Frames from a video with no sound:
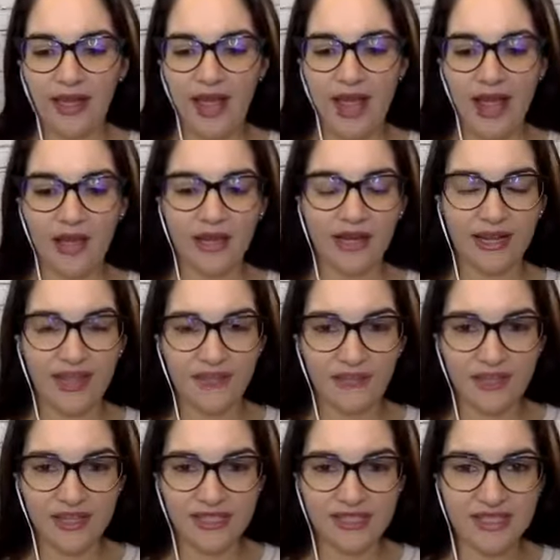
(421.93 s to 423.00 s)
how to get
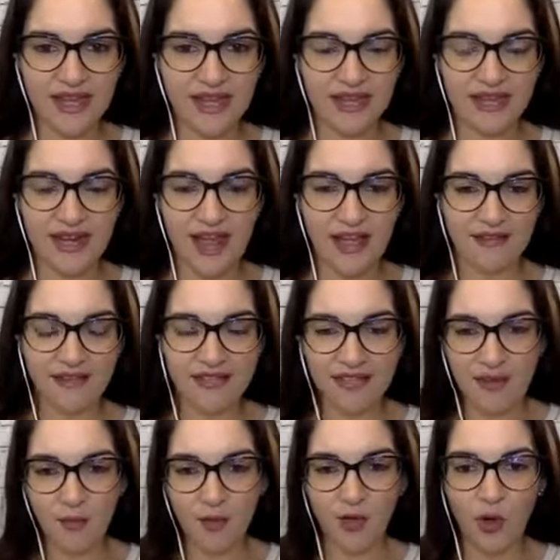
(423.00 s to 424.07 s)
things done and have
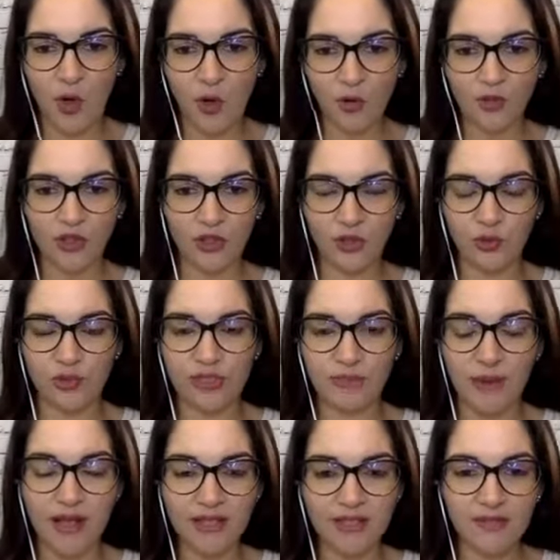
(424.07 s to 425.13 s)
someone hold you
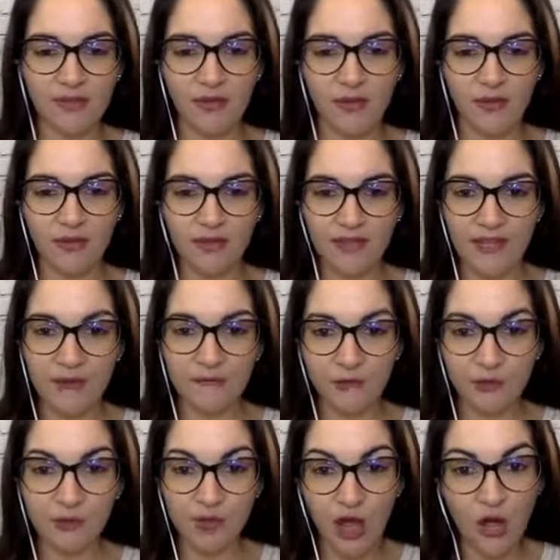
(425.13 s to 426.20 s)
responsible if
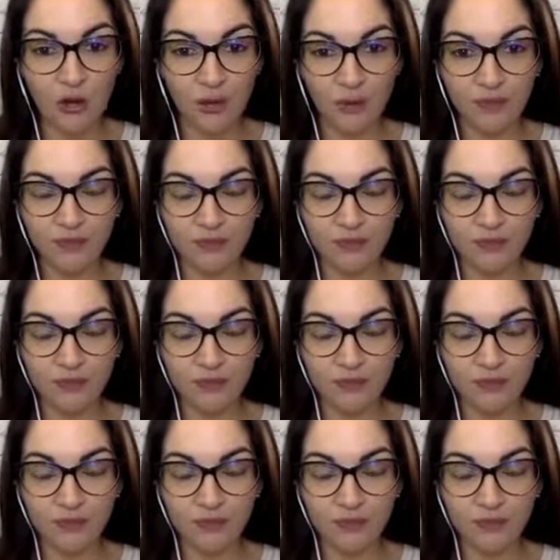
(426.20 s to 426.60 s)
you don't.